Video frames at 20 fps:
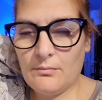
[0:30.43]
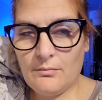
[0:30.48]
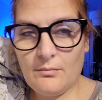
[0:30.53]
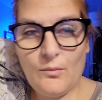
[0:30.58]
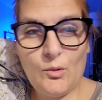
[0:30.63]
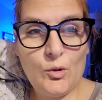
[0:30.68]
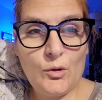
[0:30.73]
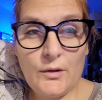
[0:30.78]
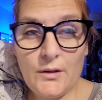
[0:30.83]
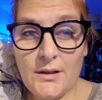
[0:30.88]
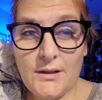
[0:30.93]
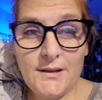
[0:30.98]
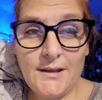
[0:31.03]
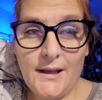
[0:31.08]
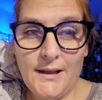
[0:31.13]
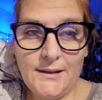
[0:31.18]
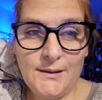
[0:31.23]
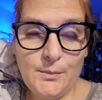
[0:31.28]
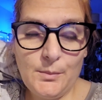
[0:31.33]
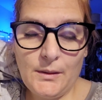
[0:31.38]
more of the
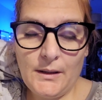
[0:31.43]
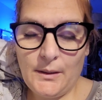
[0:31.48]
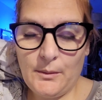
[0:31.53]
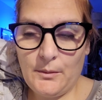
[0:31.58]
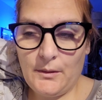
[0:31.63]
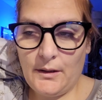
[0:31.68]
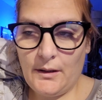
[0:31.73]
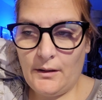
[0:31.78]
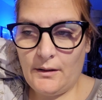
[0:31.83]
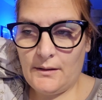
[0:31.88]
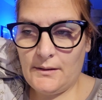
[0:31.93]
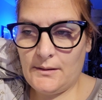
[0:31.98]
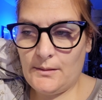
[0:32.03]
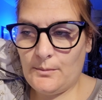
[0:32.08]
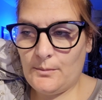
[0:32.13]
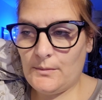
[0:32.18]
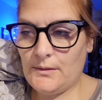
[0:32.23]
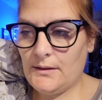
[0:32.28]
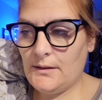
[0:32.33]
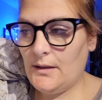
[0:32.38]
day to play with the
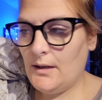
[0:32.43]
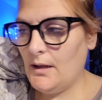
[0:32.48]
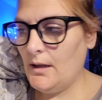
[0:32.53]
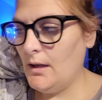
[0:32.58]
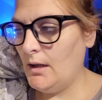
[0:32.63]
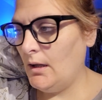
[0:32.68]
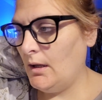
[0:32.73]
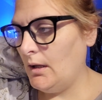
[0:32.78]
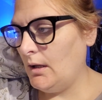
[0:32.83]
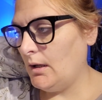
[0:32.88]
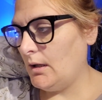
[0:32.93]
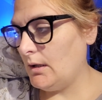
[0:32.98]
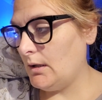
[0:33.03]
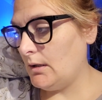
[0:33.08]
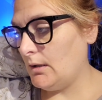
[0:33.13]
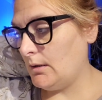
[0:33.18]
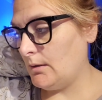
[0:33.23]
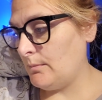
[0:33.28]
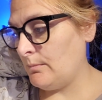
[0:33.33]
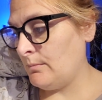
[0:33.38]
items.
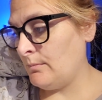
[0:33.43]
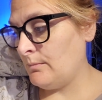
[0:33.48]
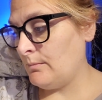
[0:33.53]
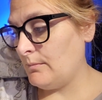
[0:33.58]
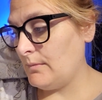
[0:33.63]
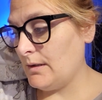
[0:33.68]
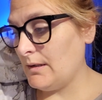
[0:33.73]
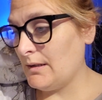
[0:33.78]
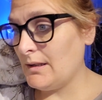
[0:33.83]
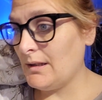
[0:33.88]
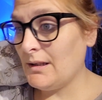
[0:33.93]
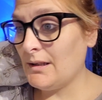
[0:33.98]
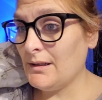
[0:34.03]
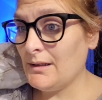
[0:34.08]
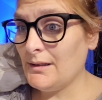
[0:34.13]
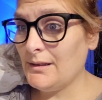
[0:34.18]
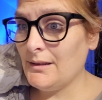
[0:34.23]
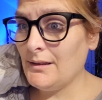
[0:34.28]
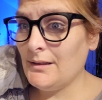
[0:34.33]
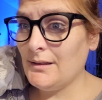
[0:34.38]
Um, and then at
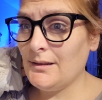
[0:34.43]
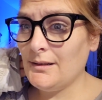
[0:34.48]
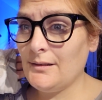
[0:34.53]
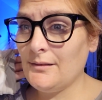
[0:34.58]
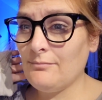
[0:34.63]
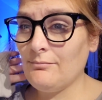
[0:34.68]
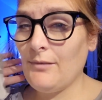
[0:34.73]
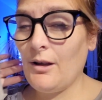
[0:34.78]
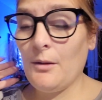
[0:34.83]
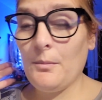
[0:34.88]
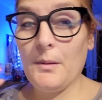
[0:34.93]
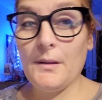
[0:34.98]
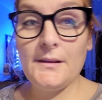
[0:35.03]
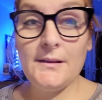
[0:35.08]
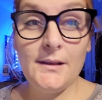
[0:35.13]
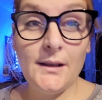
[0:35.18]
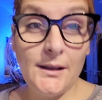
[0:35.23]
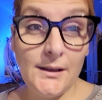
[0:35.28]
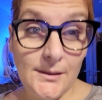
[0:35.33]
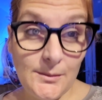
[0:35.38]
um, half past
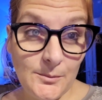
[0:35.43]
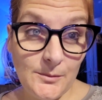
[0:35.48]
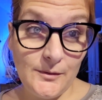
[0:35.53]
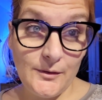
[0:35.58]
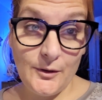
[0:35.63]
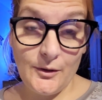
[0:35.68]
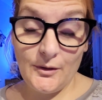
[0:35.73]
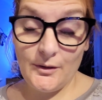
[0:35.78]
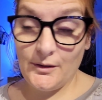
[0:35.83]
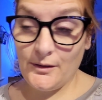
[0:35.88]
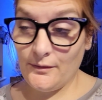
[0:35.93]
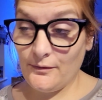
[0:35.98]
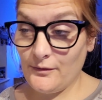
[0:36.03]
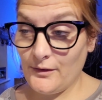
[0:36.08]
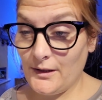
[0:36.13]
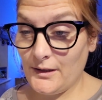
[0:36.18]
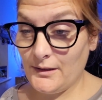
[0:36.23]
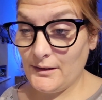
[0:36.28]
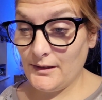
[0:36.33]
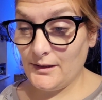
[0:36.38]
nine we've got a
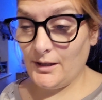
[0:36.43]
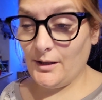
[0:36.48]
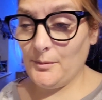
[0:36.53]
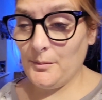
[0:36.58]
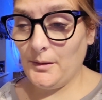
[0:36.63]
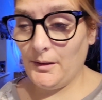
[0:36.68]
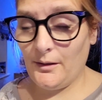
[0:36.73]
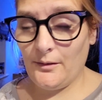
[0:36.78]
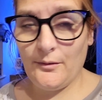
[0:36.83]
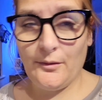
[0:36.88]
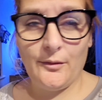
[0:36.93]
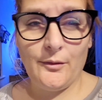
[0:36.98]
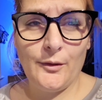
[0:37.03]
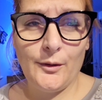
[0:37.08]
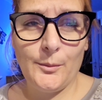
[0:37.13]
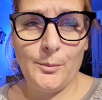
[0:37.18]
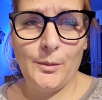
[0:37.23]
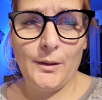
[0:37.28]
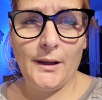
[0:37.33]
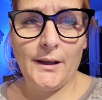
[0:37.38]
friend coming over for a
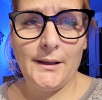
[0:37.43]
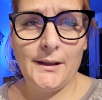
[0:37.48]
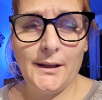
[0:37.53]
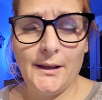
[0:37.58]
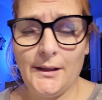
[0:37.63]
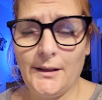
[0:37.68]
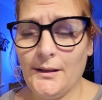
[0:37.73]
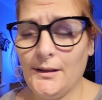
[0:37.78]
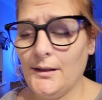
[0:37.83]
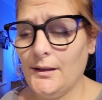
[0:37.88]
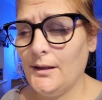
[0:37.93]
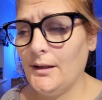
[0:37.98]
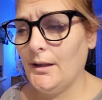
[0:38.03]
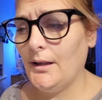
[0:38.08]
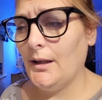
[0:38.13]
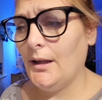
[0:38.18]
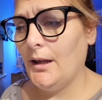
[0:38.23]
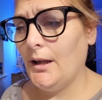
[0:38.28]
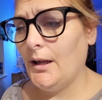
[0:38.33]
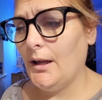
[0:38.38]
play date.
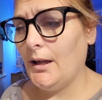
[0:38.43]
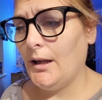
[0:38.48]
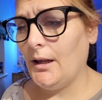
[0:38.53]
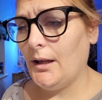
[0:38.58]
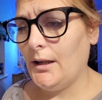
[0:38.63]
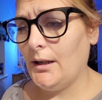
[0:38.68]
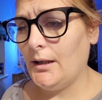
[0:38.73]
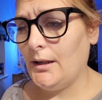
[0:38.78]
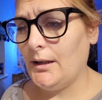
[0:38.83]
Uh,